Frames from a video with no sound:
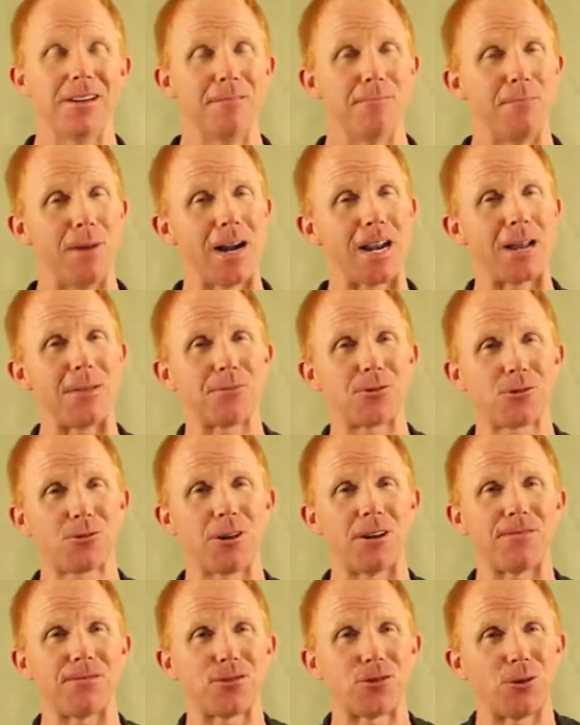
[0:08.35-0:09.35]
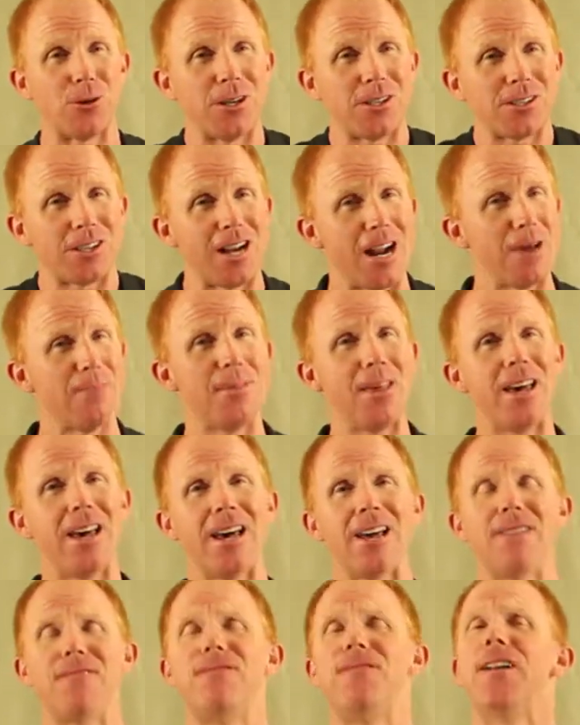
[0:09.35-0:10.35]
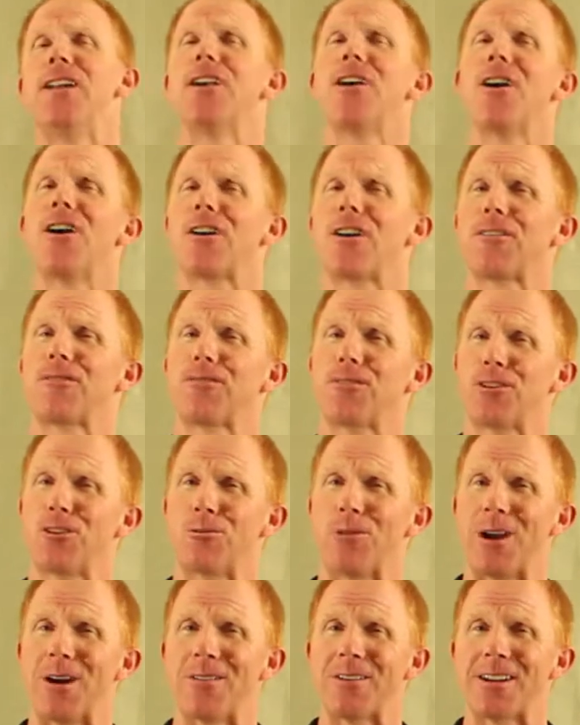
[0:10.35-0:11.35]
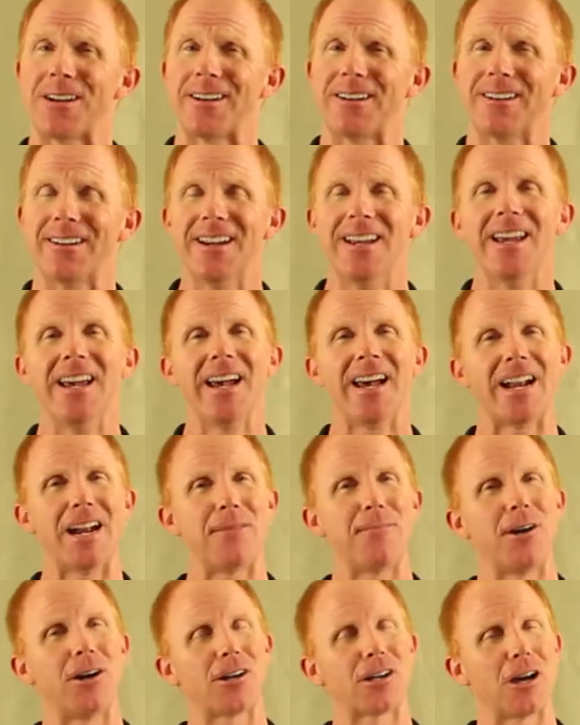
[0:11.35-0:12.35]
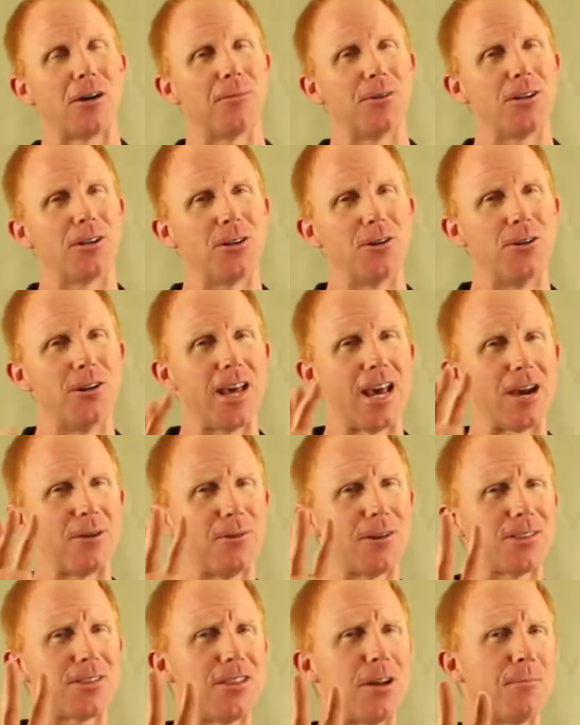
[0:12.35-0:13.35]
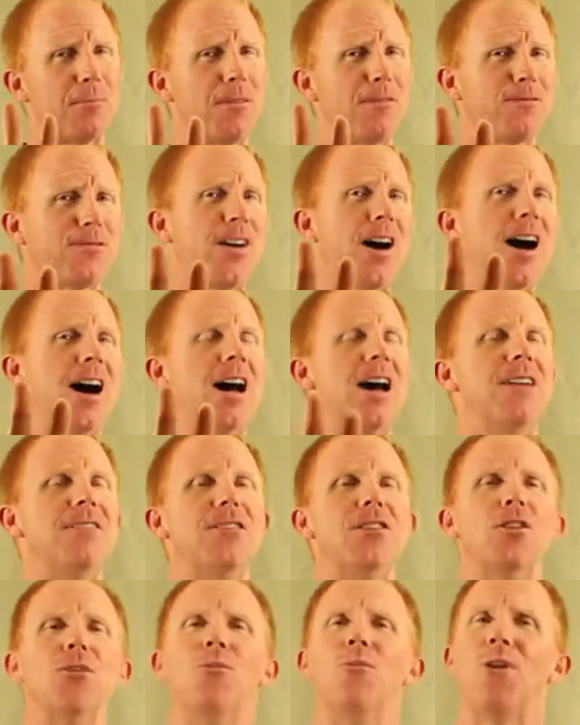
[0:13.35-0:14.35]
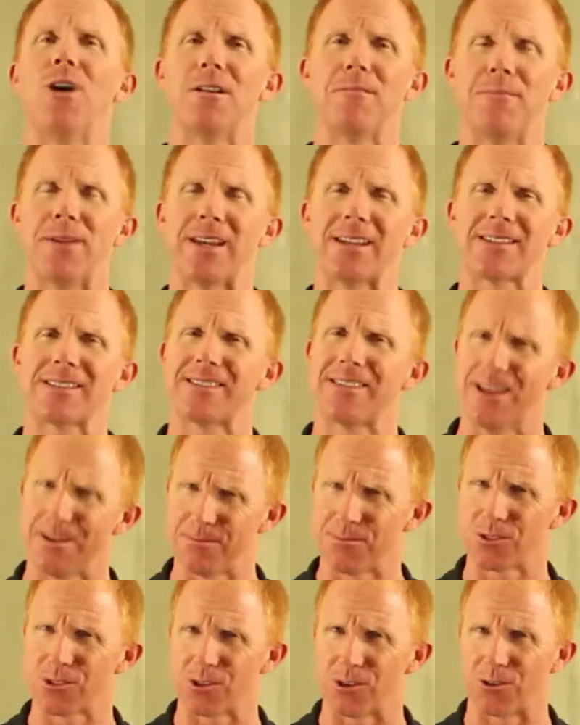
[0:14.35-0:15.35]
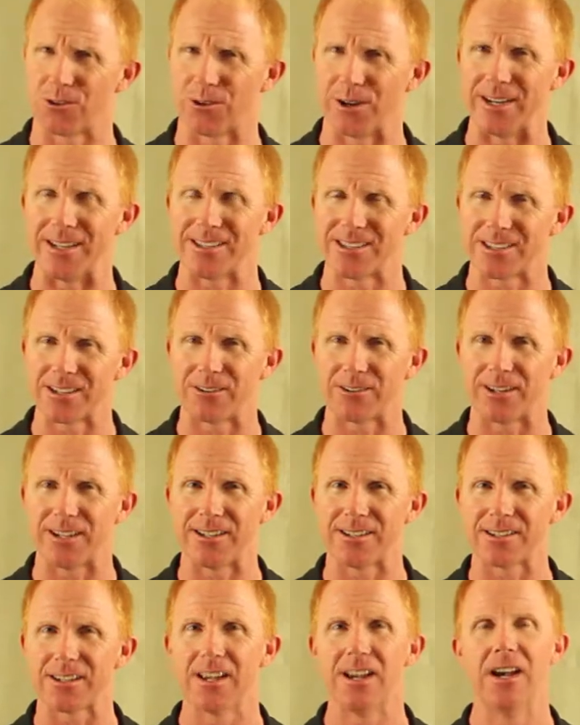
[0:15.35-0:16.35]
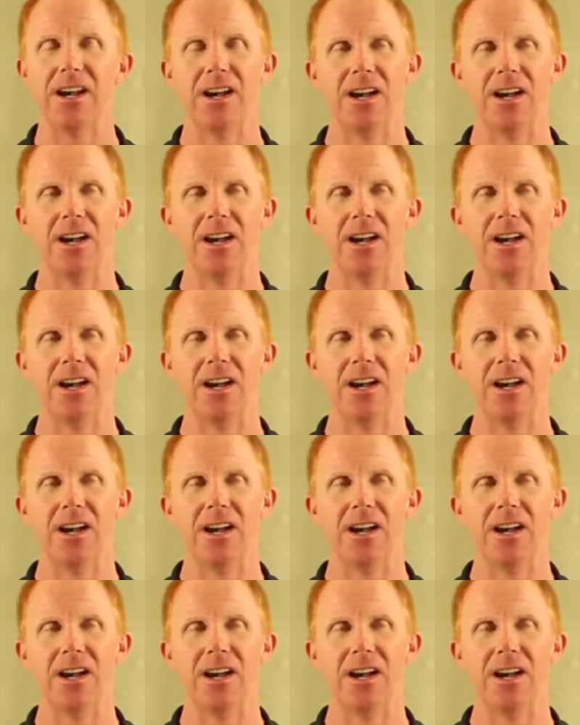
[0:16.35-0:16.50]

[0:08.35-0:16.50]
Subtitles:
My name is Griff Joyce and I'm the head videographer around here, and I'm here coming to you today with number 5 in the What Makes Them So Great series,